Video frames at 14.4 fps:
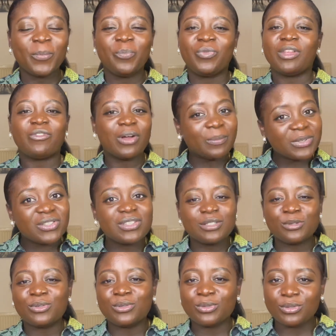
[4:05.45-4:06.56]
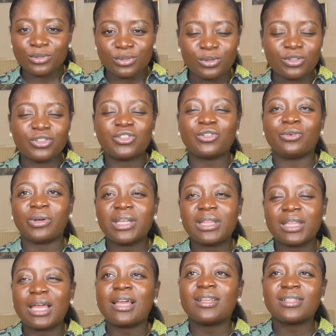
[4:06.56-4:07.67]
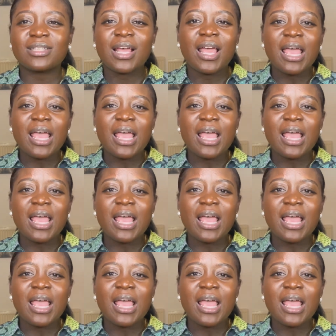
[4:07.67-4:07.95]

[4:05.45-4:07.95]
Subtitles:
that pharmacists could do such great things,